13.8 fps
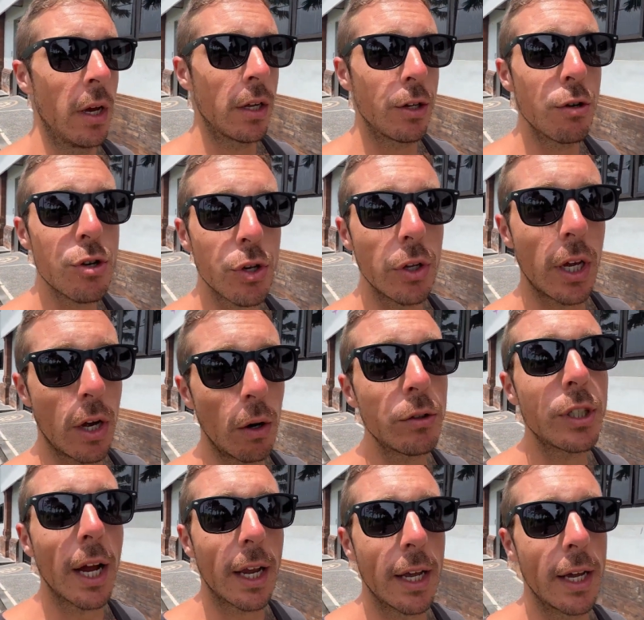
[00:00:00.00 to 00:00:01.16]
Usually
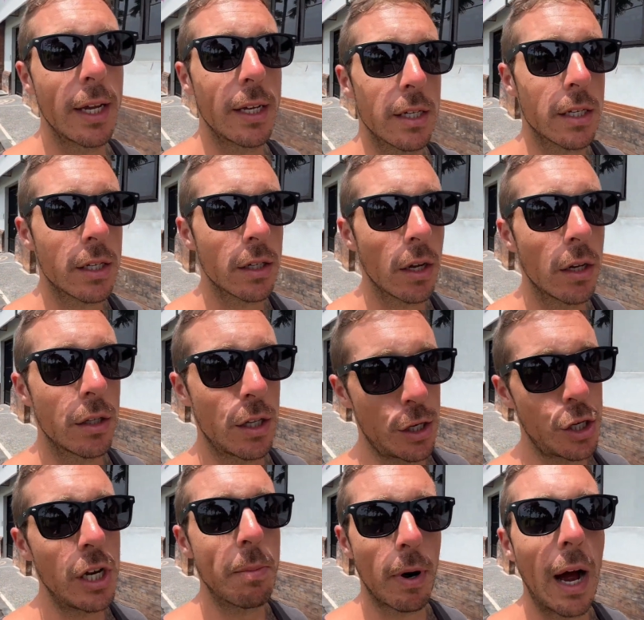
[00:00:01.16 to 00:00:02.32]
Gojek is the
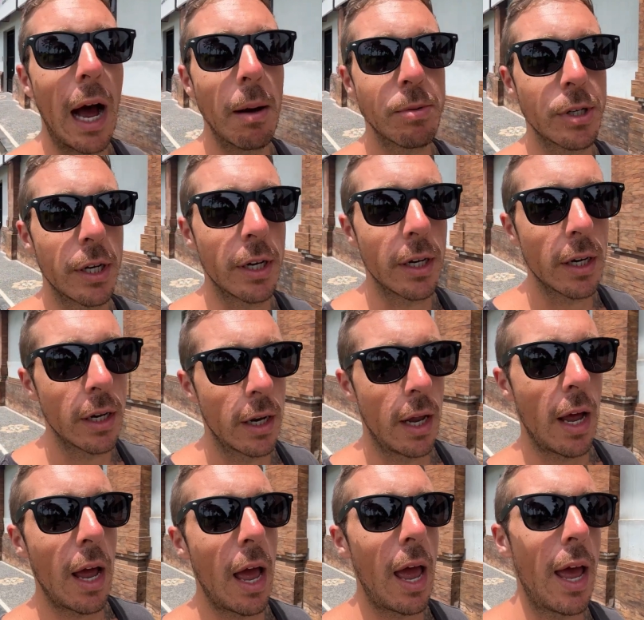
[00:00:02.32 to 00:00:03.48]
cheaper option,
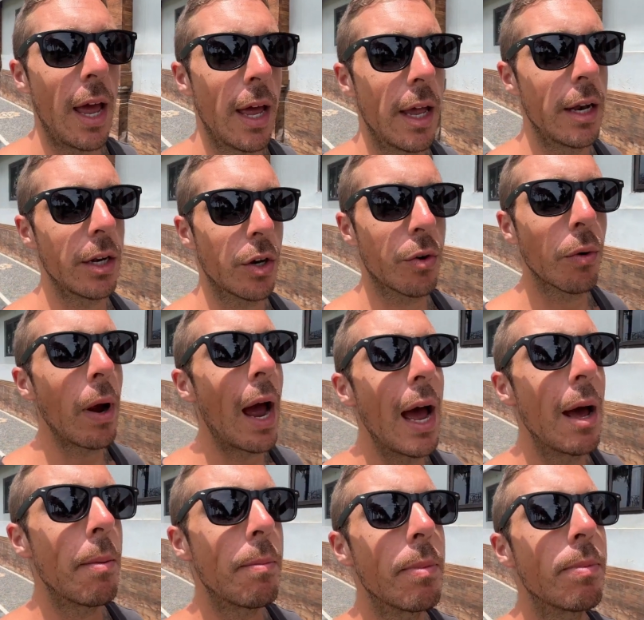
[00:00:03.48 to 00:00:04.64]
and
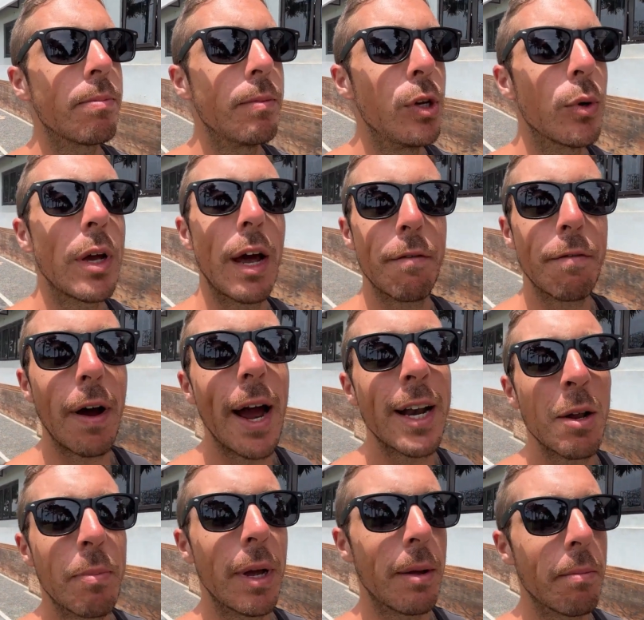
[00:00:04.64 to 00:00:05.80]
Grab you can find a
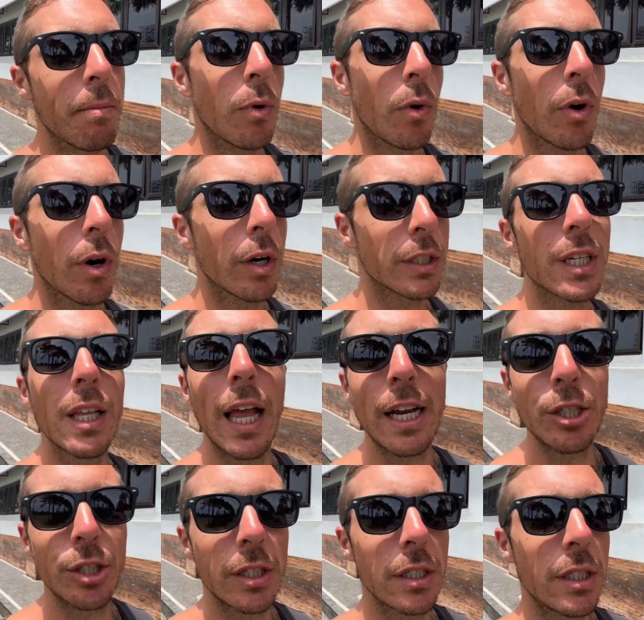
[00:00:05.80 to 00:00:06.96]
bit more
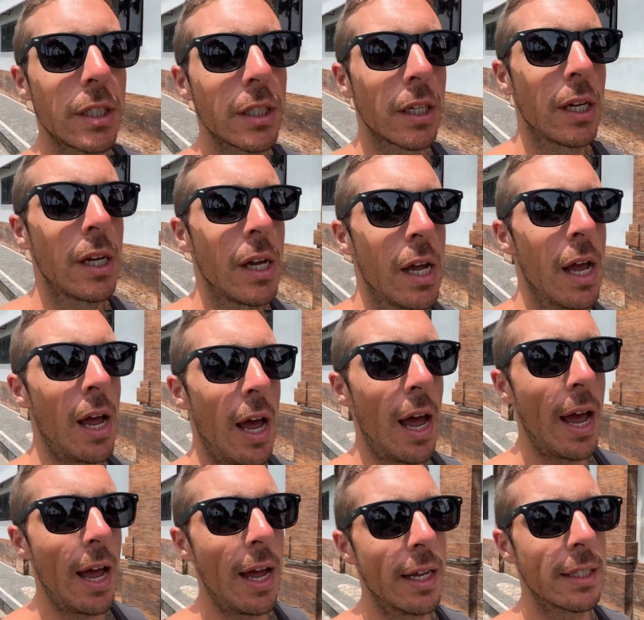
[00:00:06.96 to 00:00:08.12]
selections
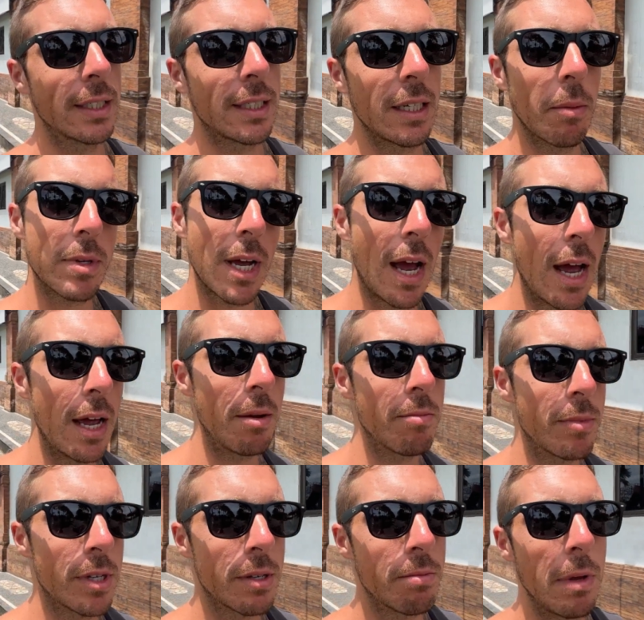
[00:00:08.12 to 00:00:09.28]
and
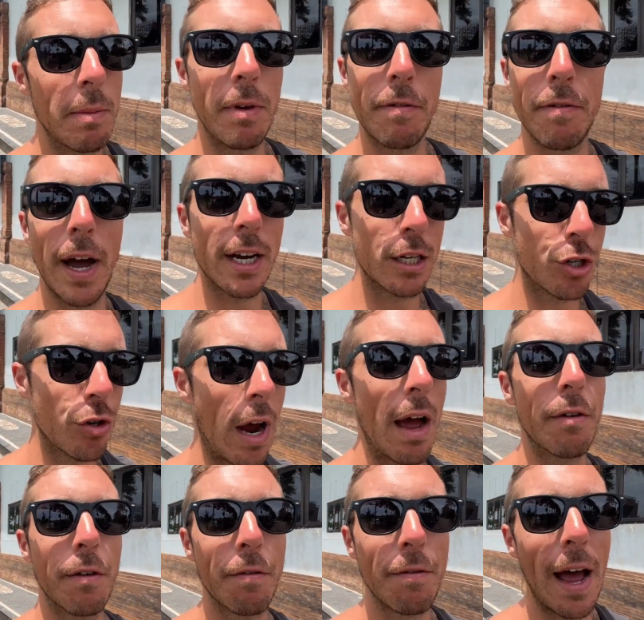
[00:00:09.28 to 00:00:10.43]
sometimes maybe find a
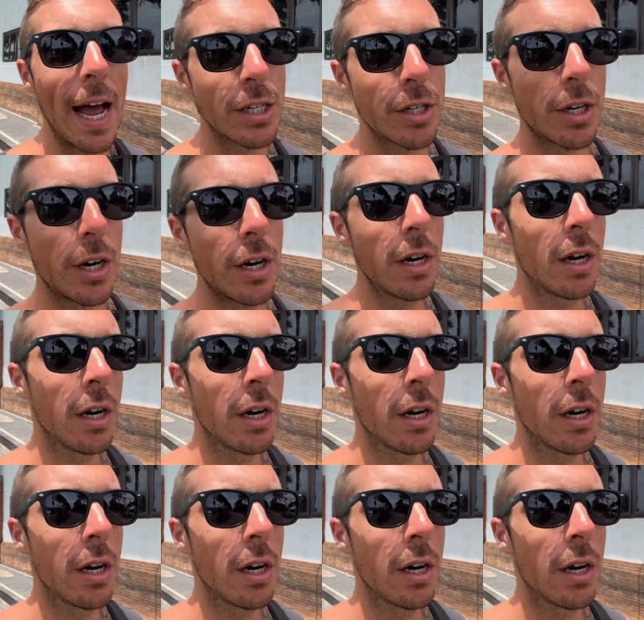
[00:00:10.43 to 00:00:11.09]
driver faster.